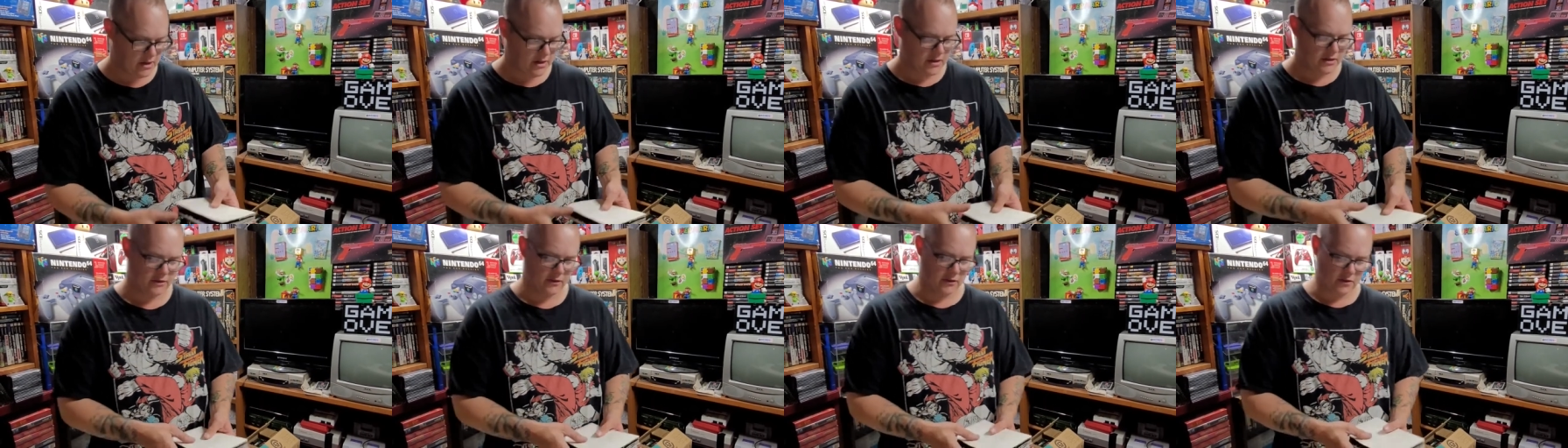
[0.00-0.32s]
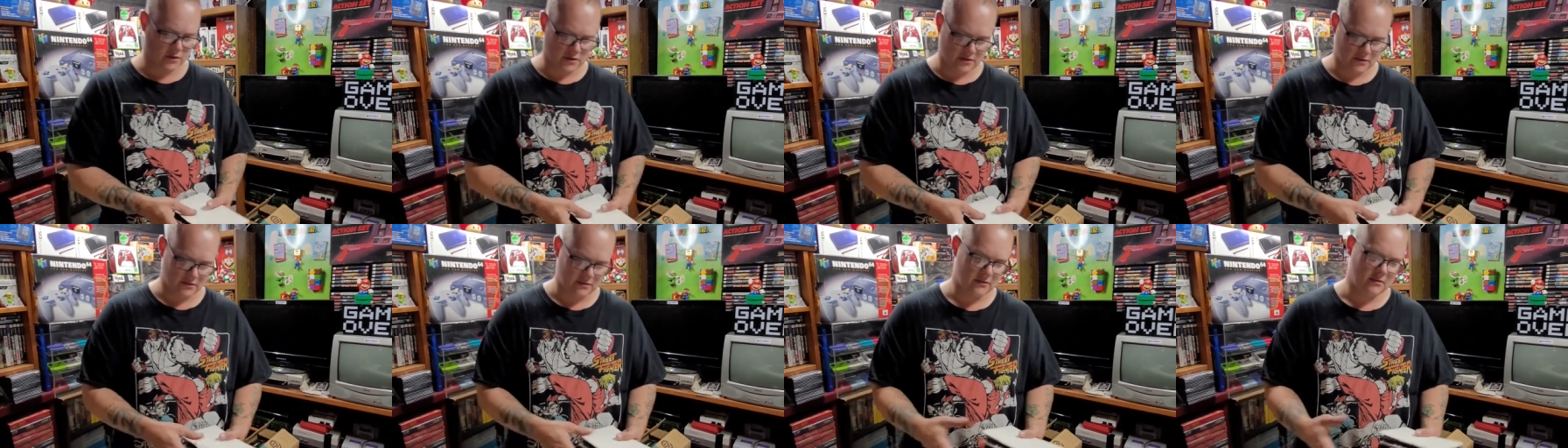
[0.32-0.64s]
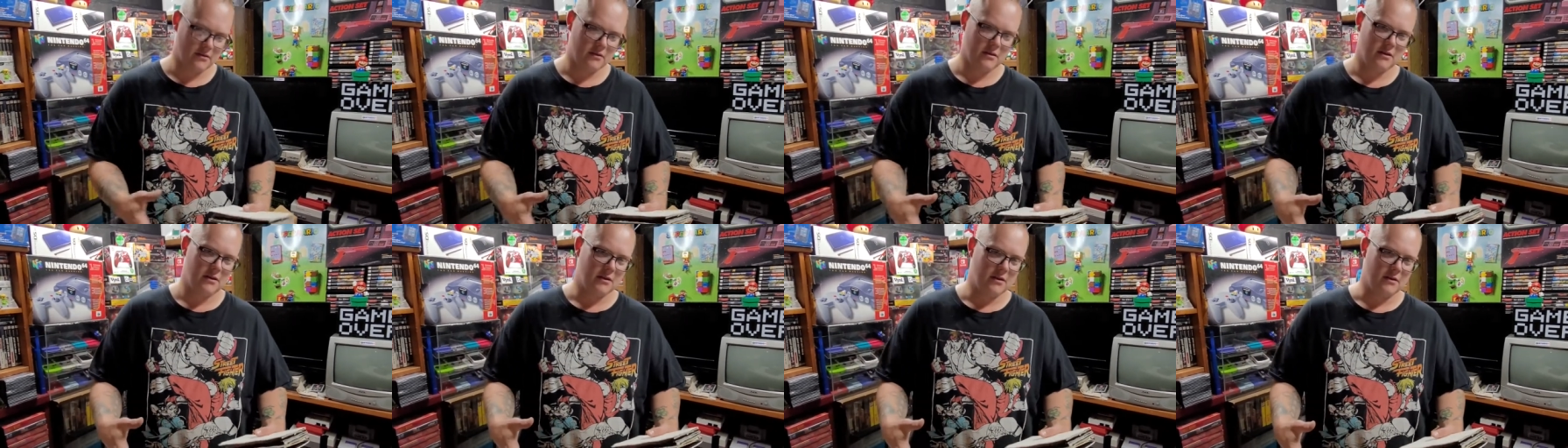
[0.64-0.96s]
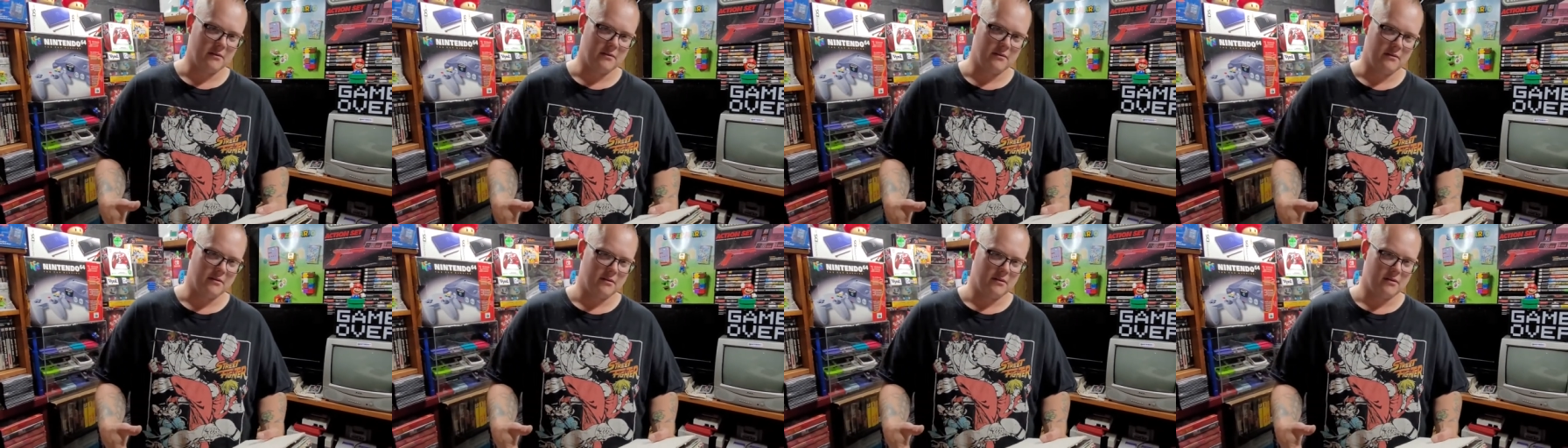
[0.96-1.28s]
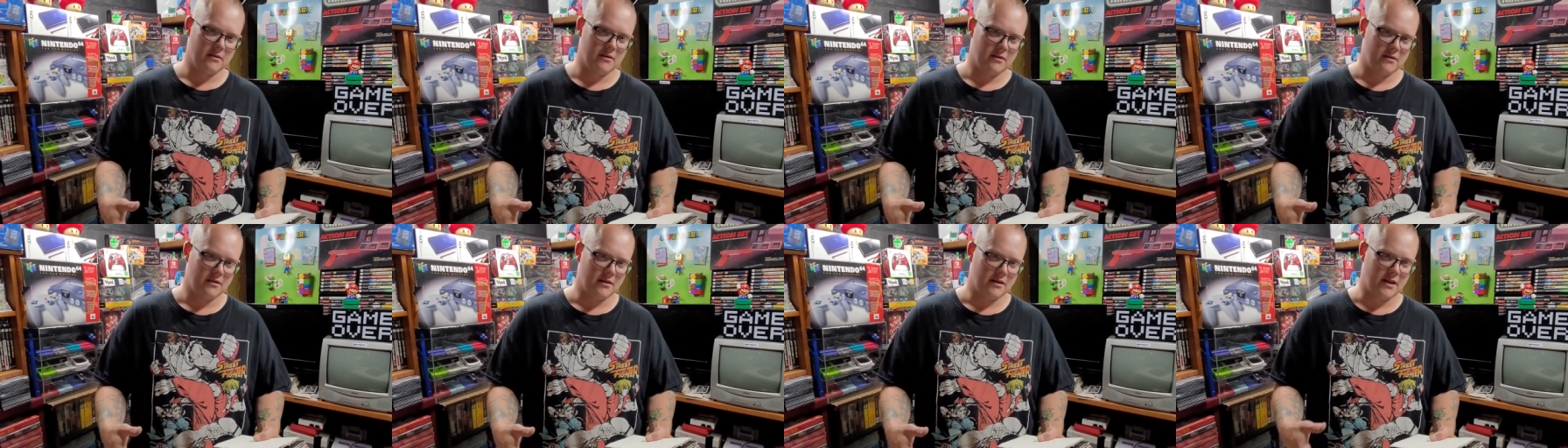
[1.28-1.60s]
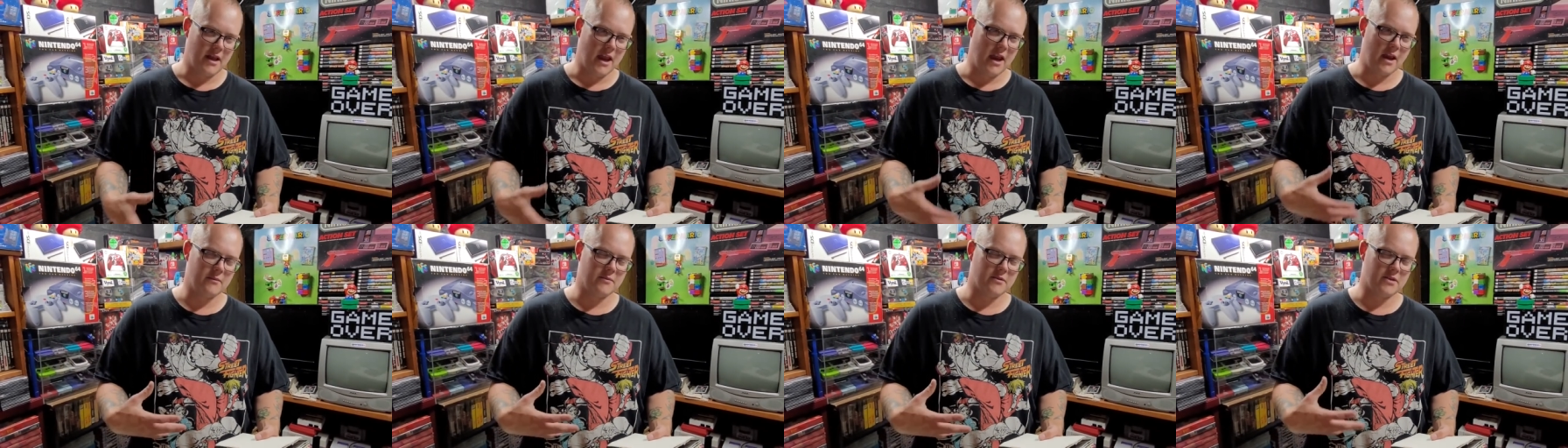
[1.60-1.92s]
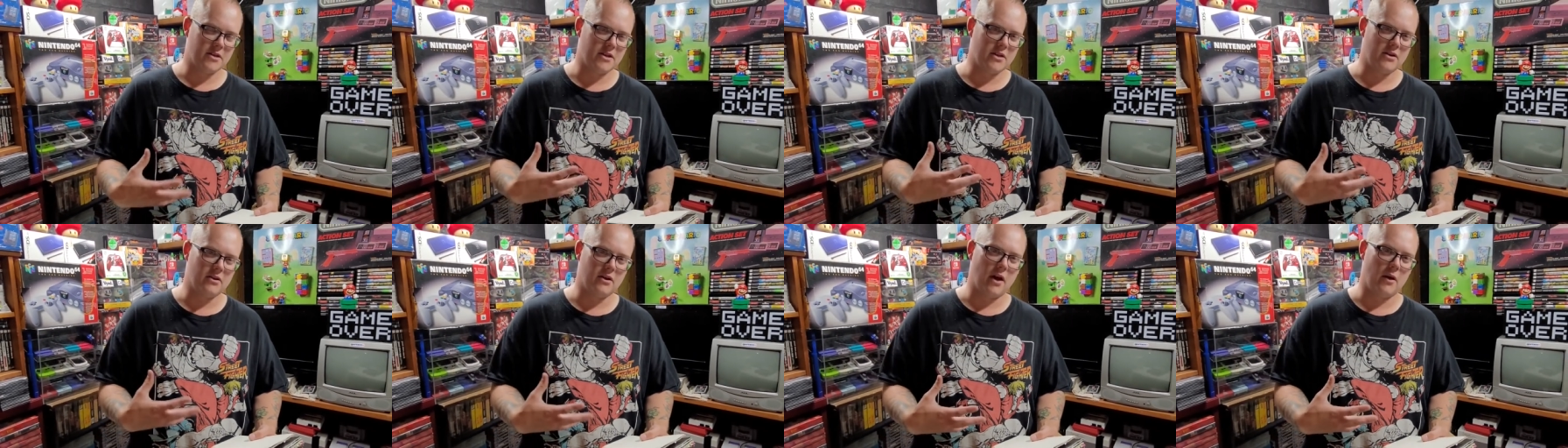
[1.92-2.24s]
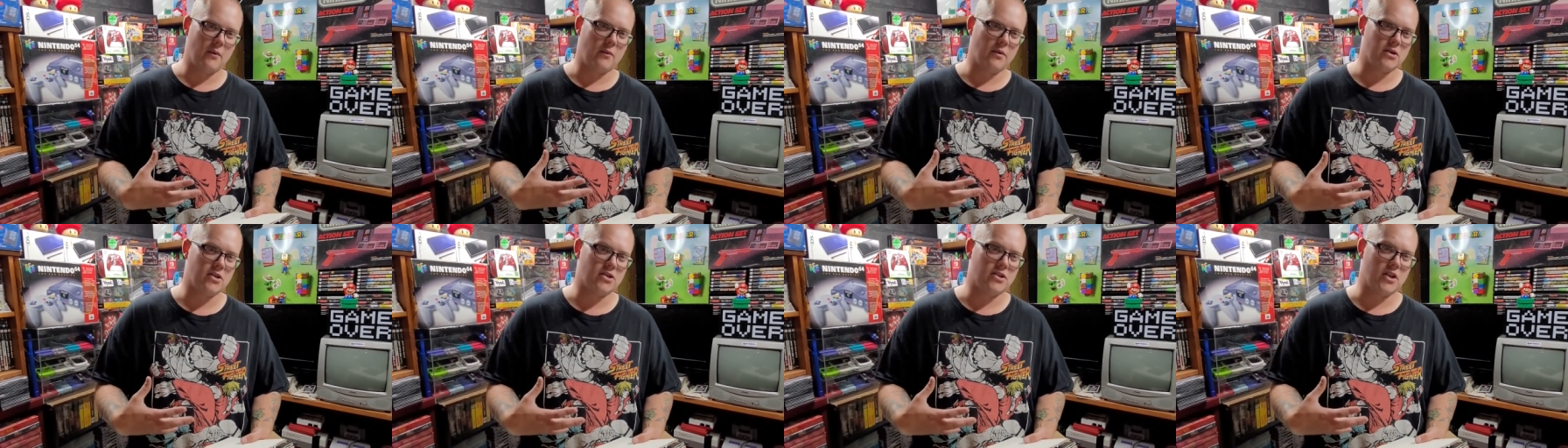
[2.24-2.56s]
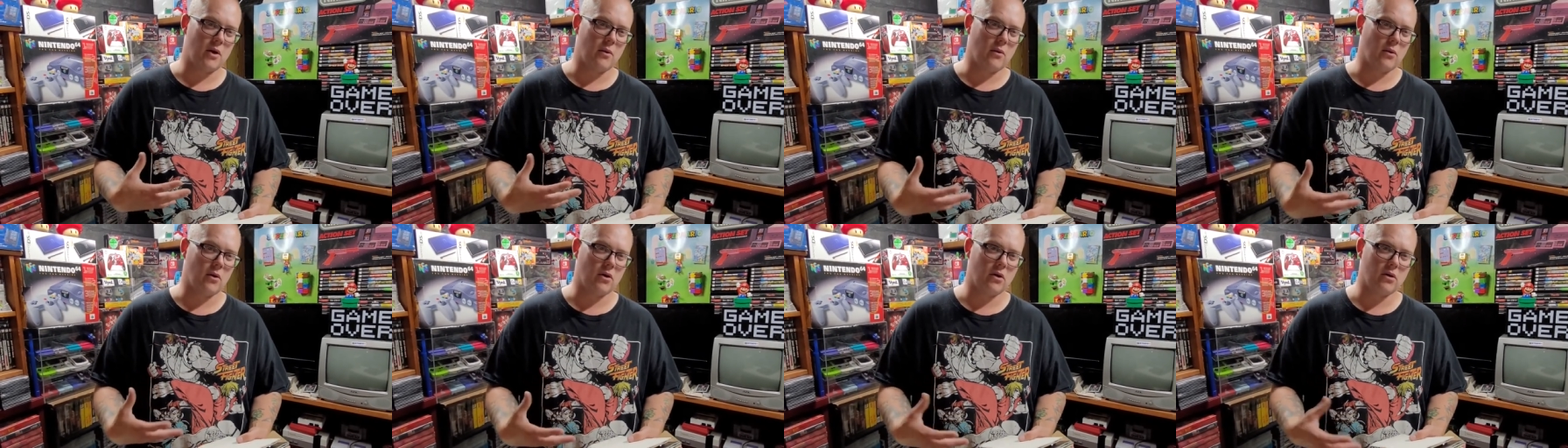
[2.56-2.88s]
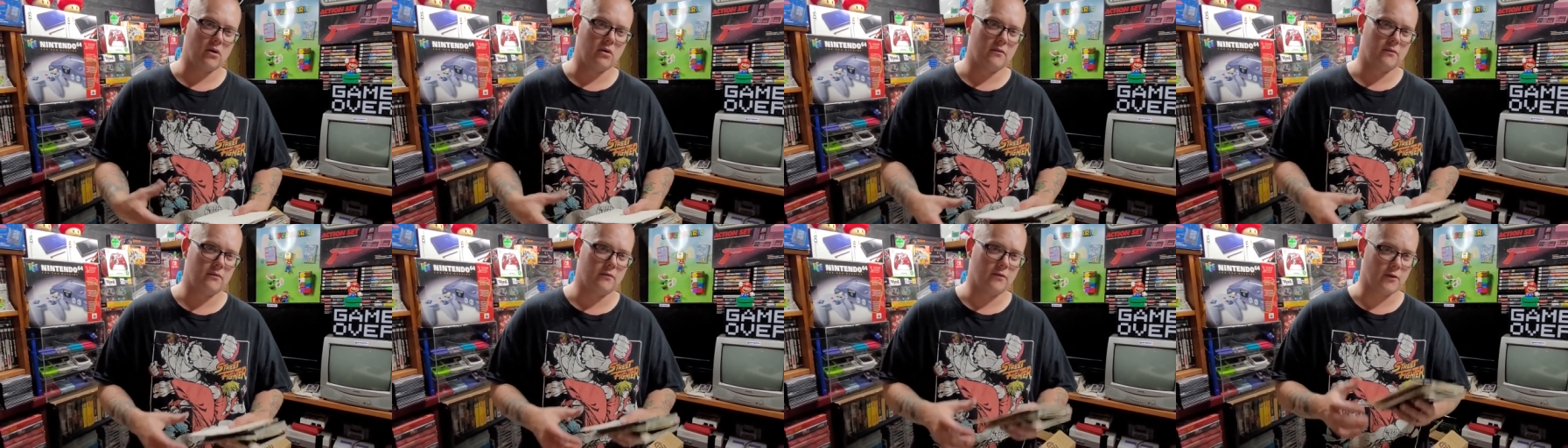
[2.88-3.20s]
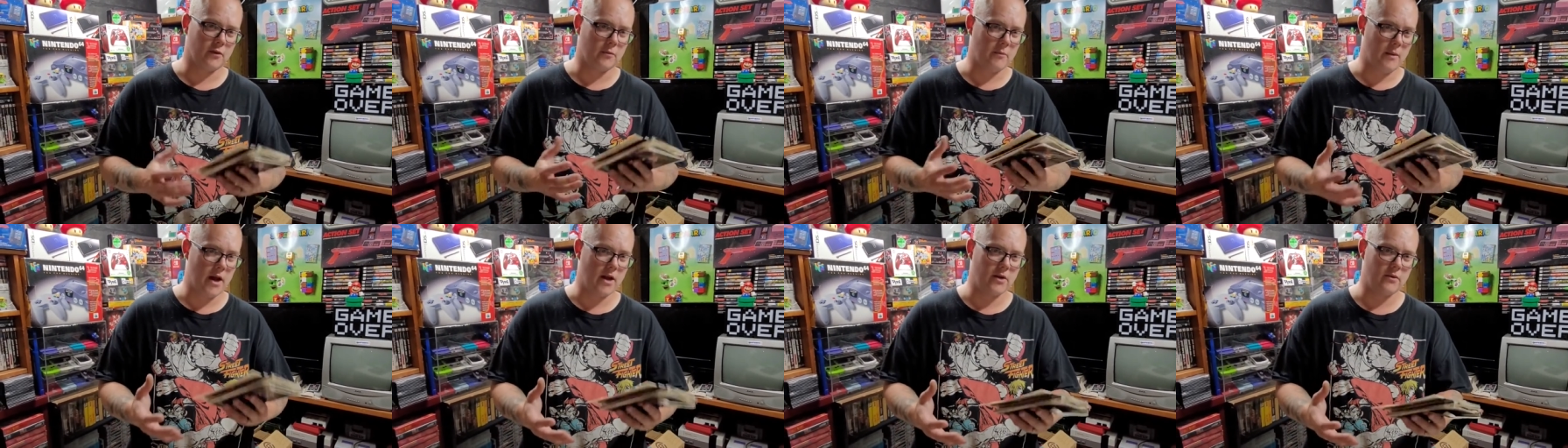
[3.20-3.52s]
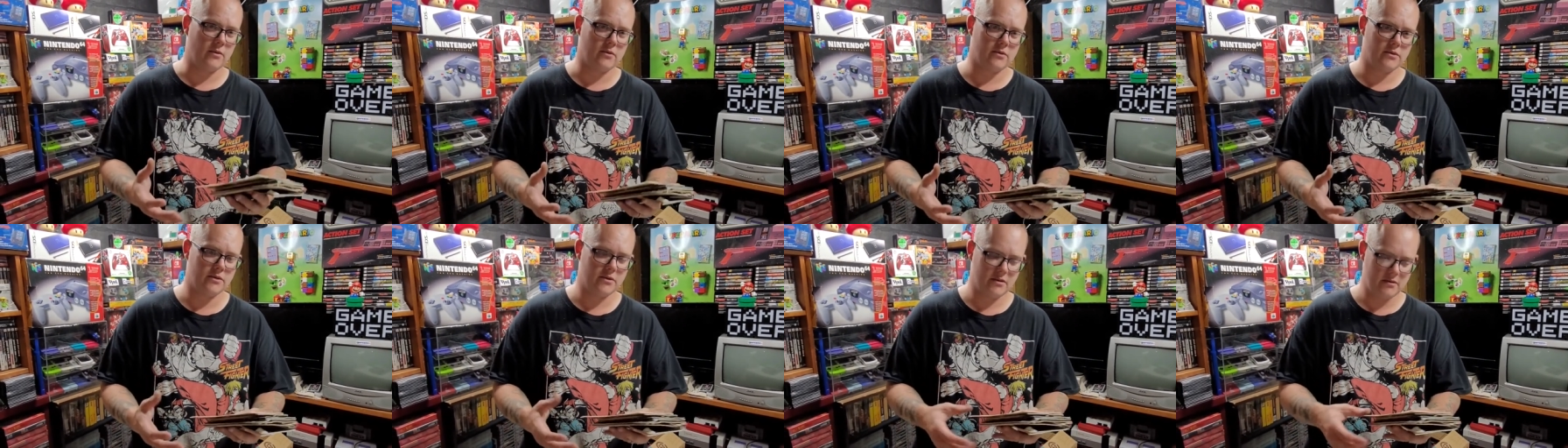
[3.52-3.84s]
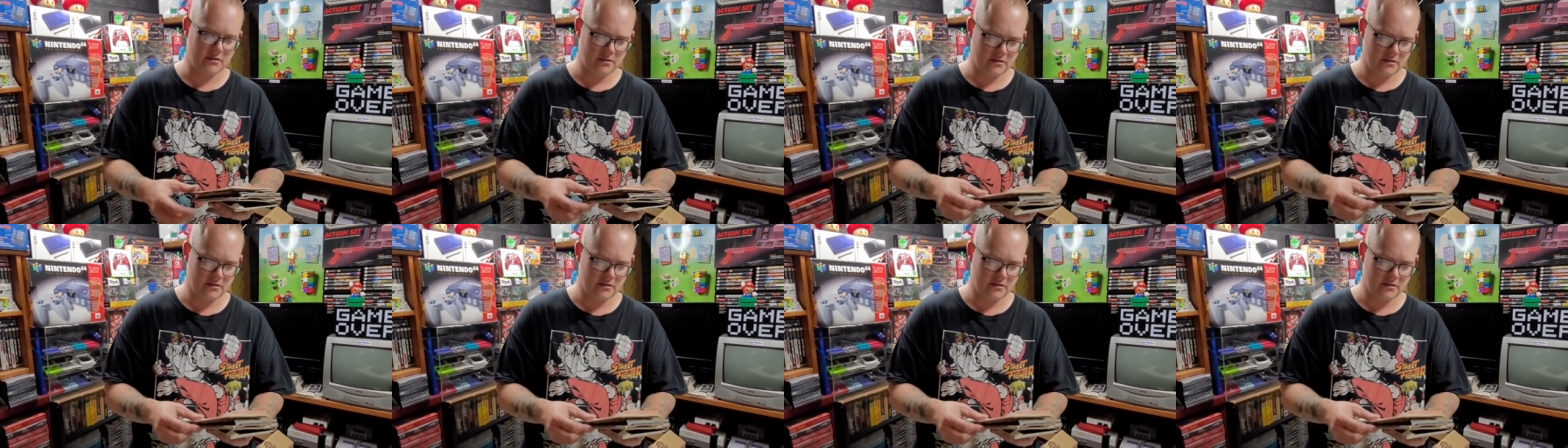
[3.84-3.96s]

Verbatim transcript: there's games in here I wish that were for the manuals.